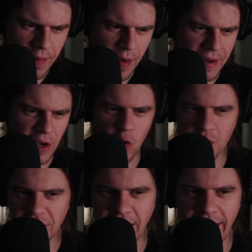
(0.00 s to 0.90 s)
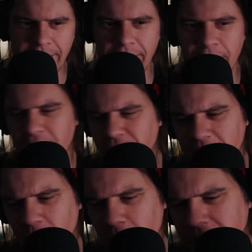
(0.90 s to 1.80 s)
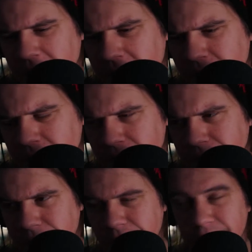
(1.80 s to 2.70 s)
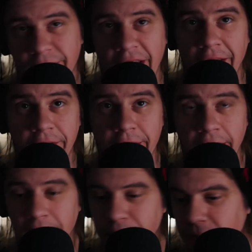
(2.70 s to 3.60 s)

about my goals a lot. I made a video about that the other day.